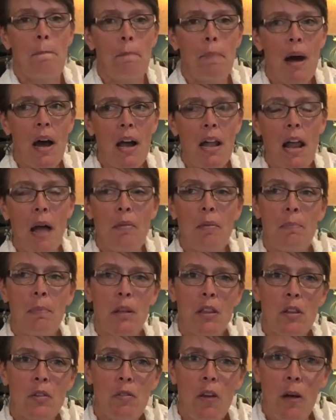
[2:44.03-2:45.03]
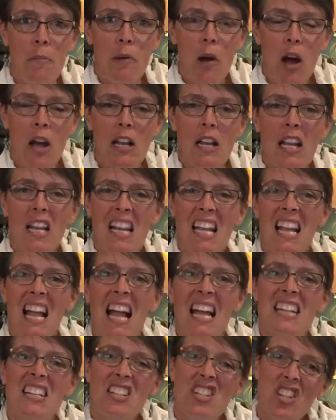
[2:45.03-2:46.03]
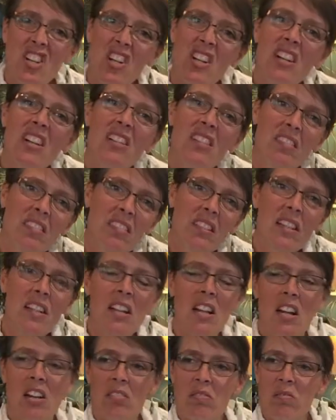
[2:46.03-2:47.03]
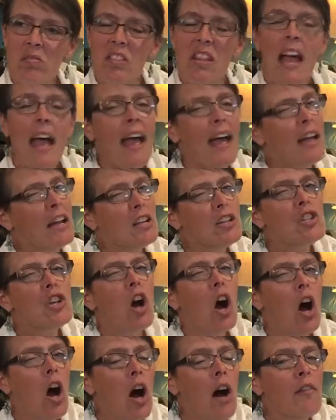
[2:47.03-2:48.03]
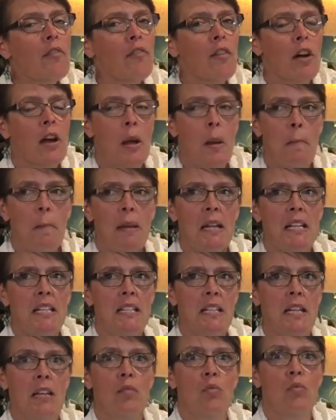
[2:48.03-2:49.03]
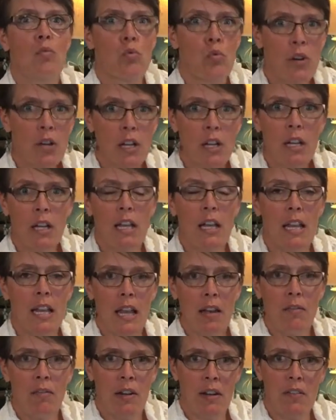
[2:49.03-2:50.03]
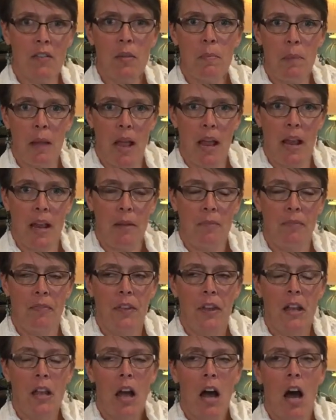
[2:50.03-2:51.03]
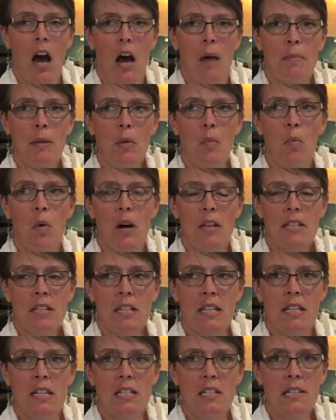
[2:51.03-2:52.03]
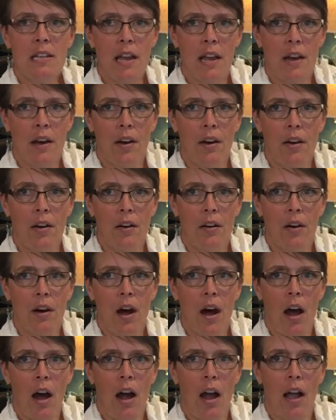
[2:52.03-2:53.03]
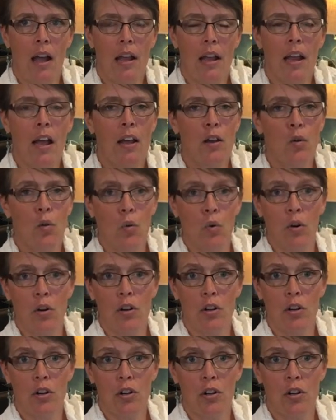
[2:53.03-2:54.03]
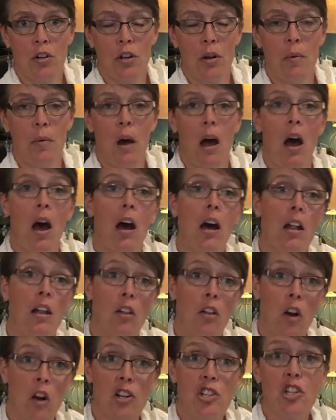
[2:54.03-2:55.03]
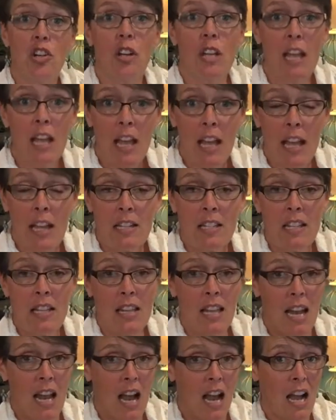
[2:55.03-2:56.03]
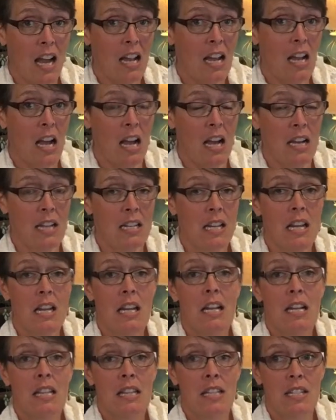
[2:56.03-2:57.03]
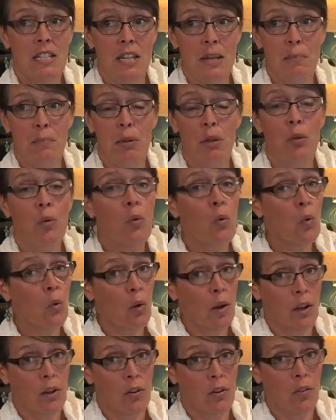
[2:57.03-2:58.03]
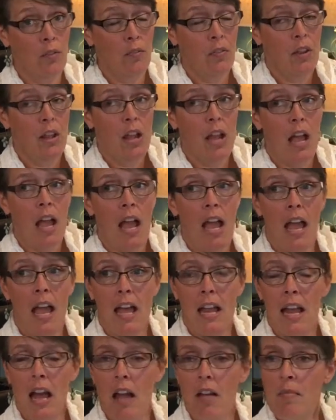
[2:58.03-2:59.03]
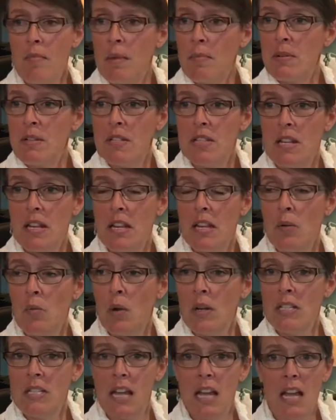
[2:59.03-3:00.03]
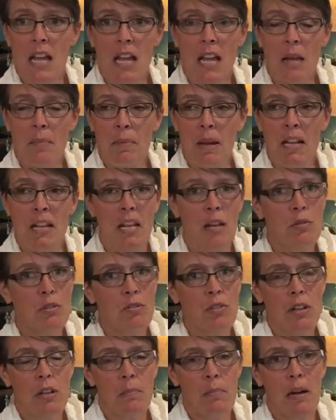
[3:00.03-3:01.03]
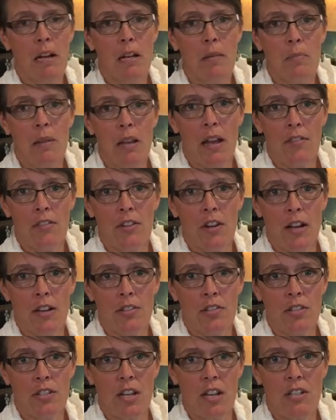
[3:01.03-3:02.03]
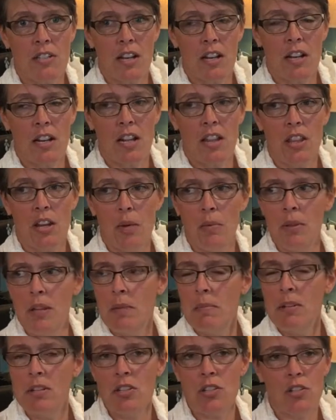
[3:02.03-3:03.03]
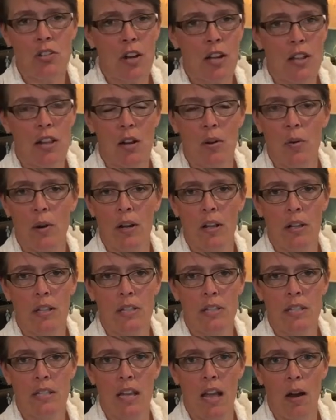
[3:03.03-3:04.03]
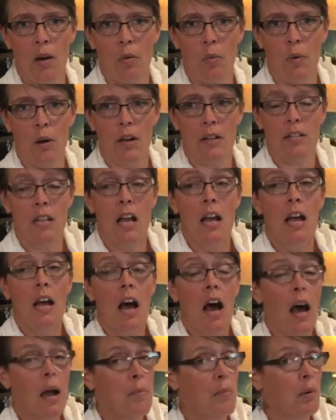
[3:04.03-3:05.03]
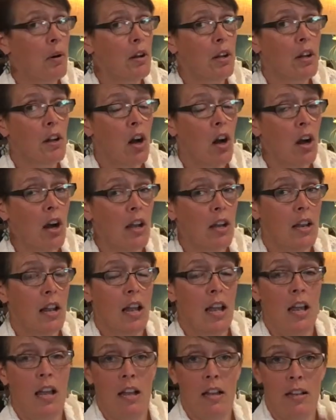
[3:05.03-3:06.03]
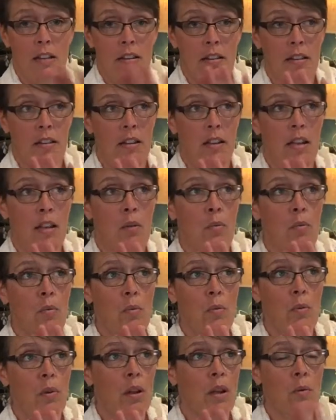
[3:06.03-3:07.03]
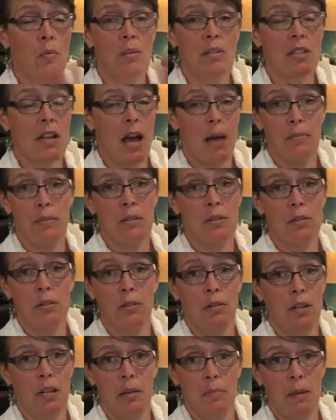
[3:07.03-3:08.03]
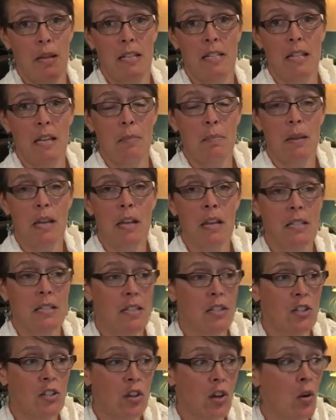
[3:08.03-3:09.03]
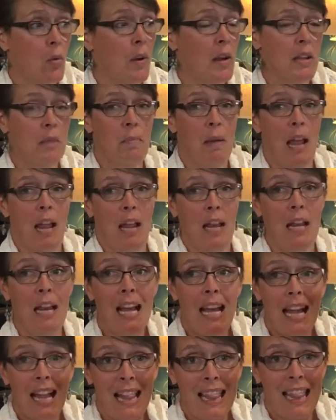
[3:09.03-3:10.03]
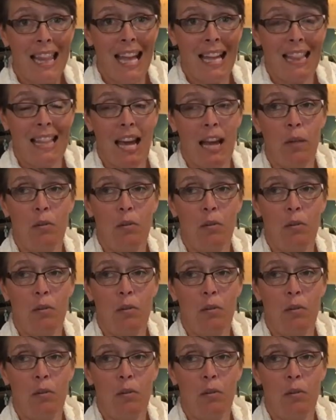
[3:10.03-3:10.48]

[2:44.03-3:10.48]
But I would put the rub on, and it kind of took, you know, the edge off, but it didn't really get rid of the pain. It wasn't until I had ordered a larger kit that I got the Deep Blue oil. And I remember sitting one day, and my knee was really bugging after exercising, and I thought, well, let me just try that oil and see how it works. I put it on, and it was absolutely amazing because it took away the pain like that.